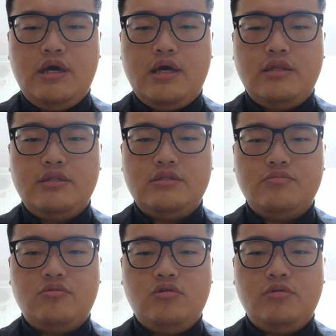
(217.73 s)
I learned
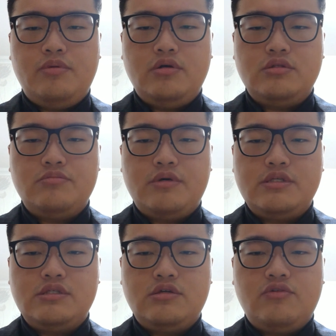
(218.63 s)
more about
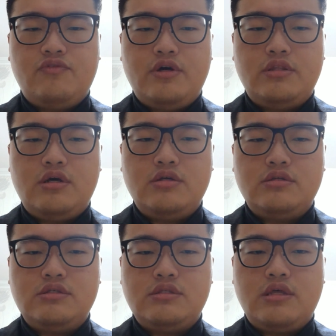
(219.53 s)
myself and
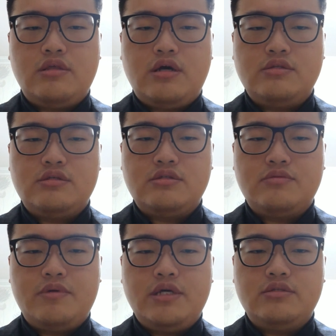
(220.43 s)
understand others
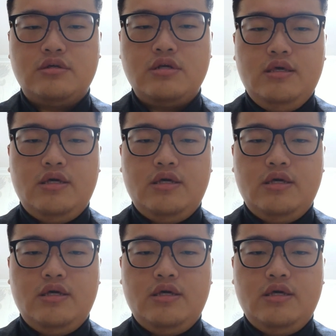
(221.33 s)
better.